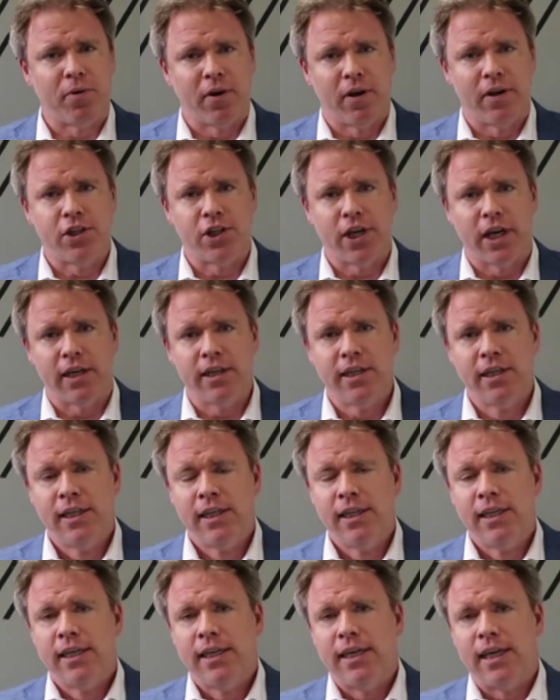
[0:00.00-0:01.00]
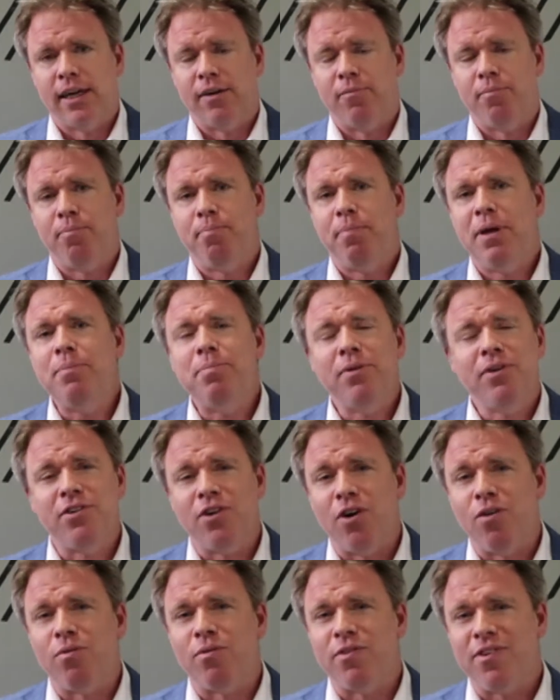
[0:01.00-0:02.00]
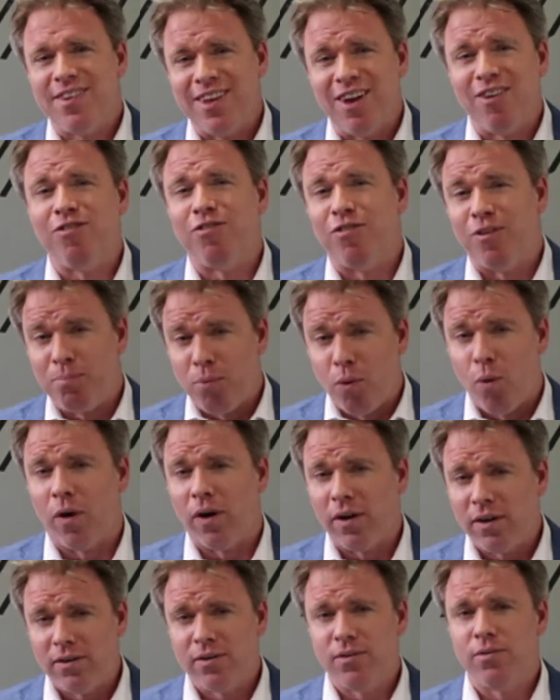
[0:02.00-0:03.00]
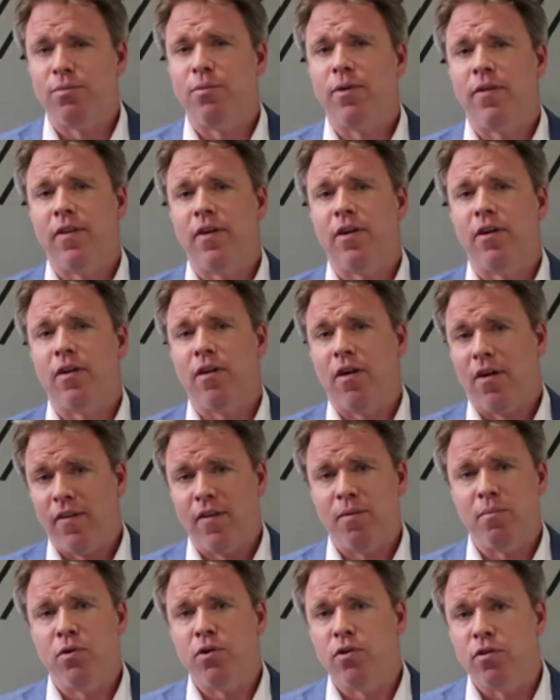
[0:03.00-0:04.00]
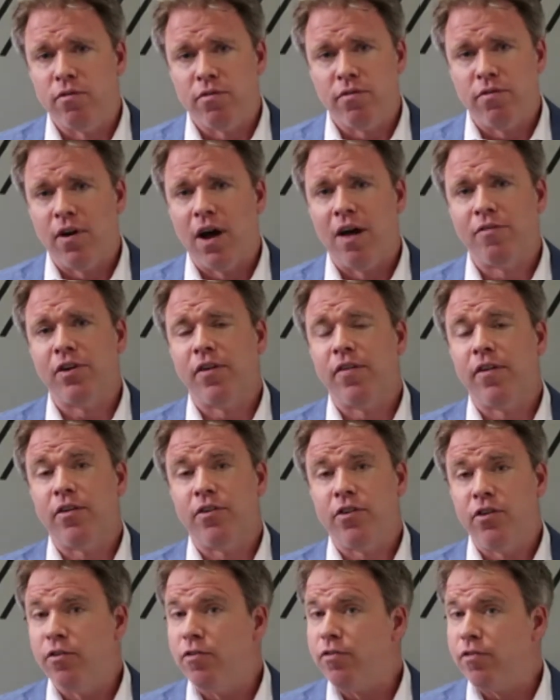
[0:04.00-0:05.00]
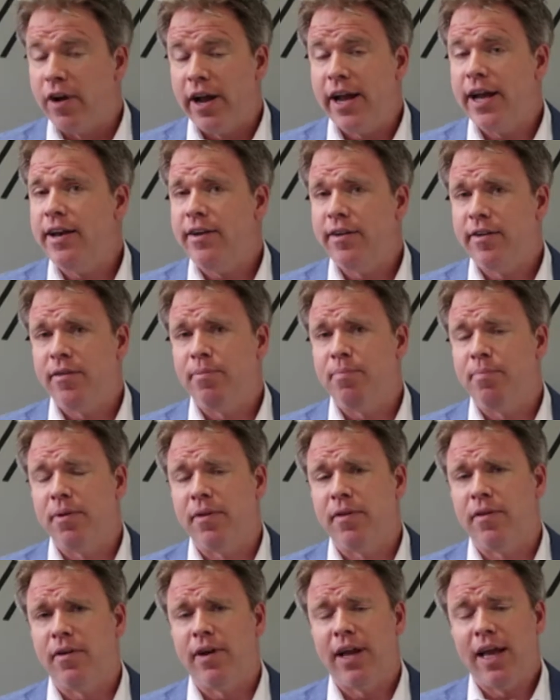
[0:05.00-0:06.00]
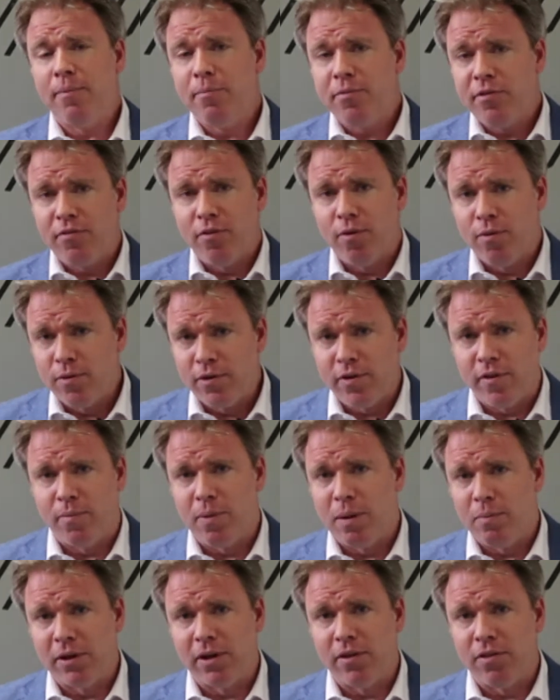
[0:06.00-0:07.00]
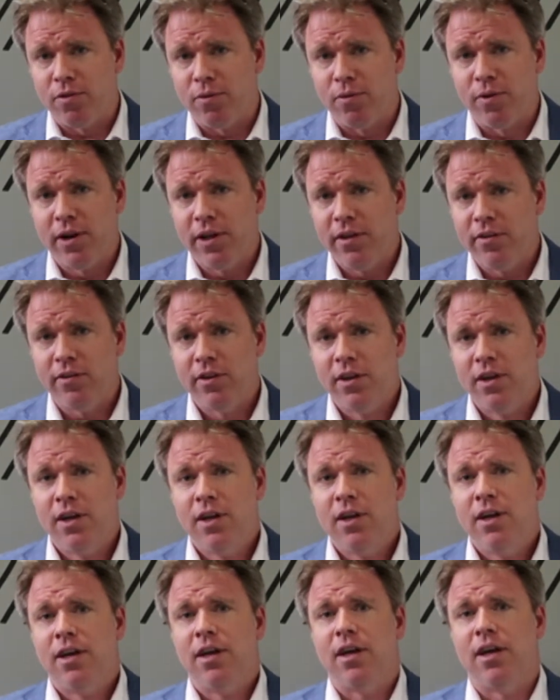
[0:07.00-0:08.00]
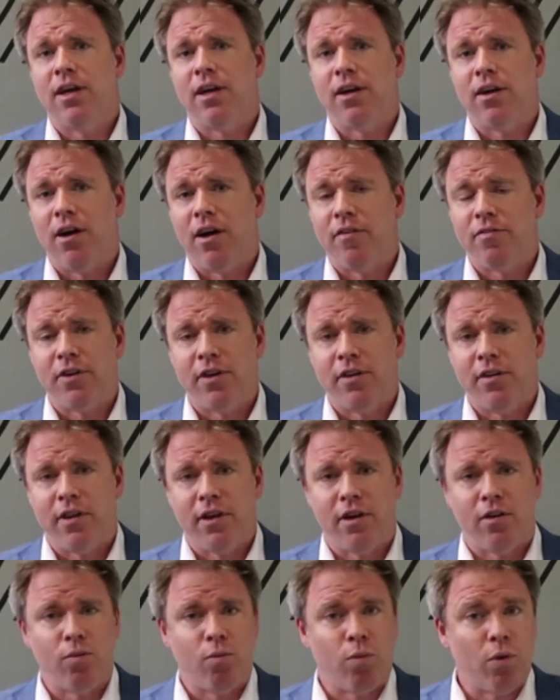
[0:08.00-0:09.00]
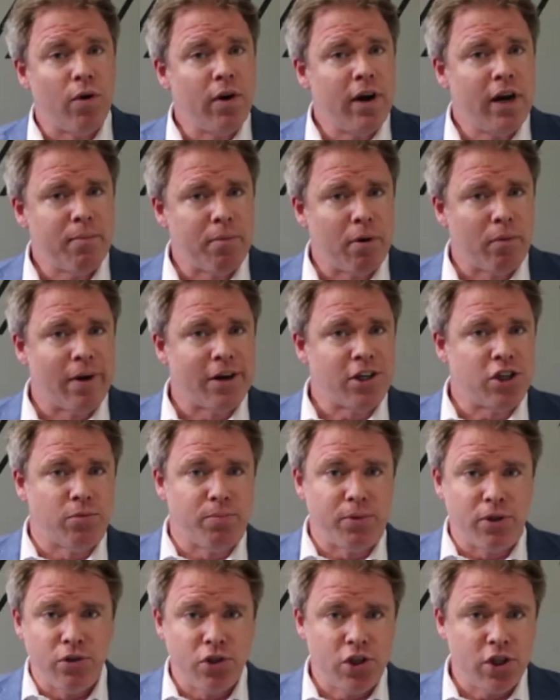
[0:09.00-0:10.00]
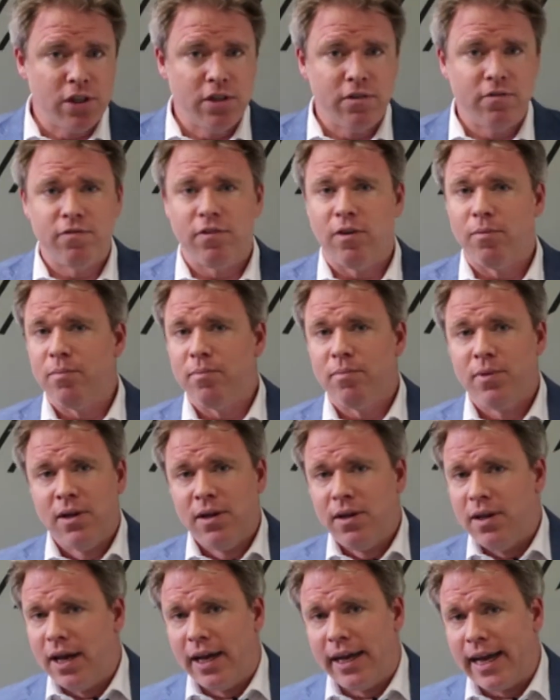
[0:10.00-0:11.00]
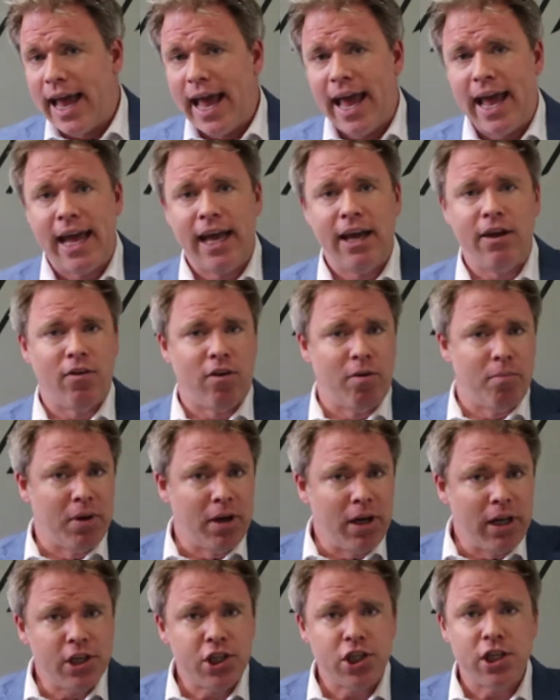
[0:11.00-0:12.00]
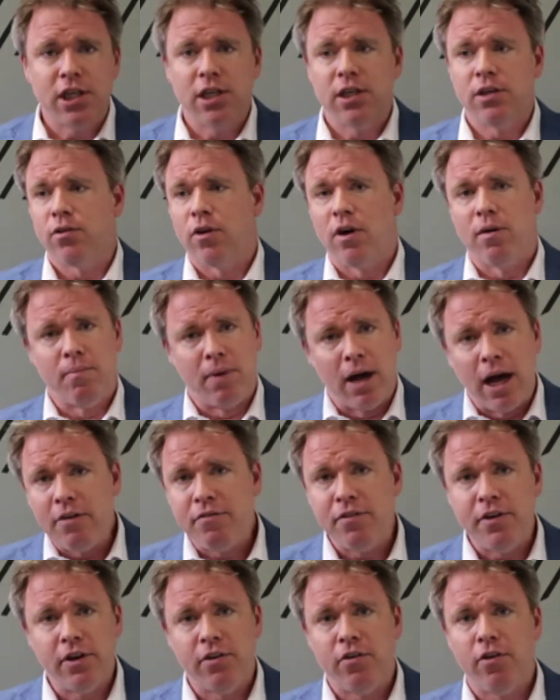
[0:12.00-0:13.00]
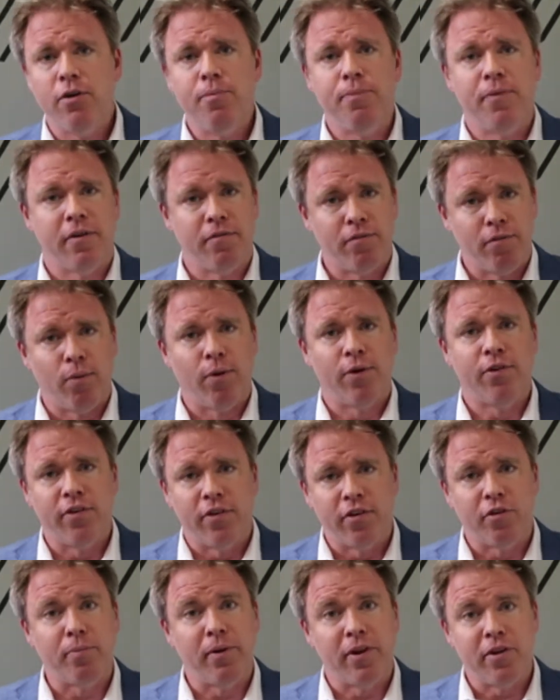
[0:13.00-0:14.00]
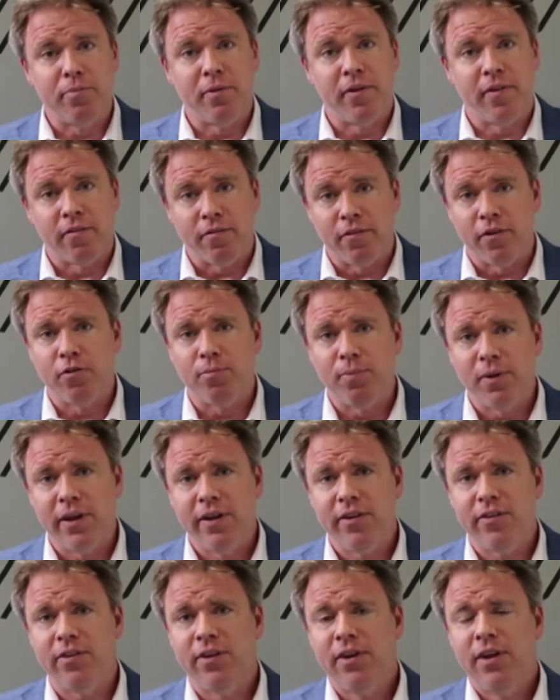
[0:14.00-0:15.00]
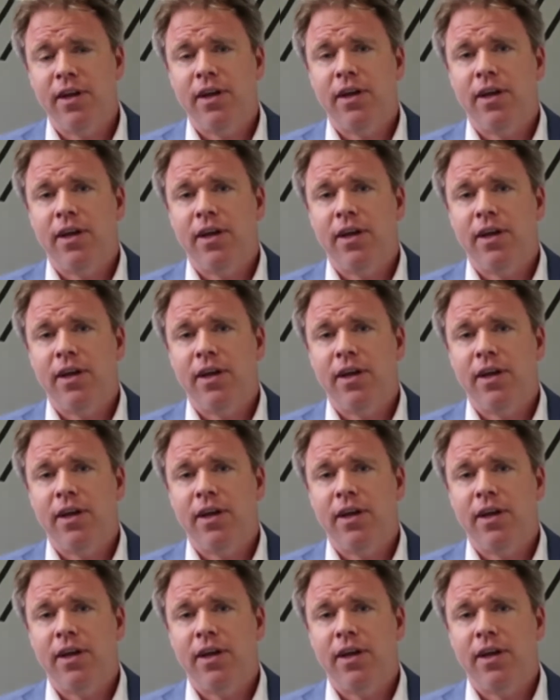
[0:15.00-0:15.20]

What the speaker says: project. People don't self-report when they're on the move. Often they're too afraid to put their names forward to the public authorities. Often they're worried about retribution from a gang or a militia or a mafia group that forced a displacement in the first place.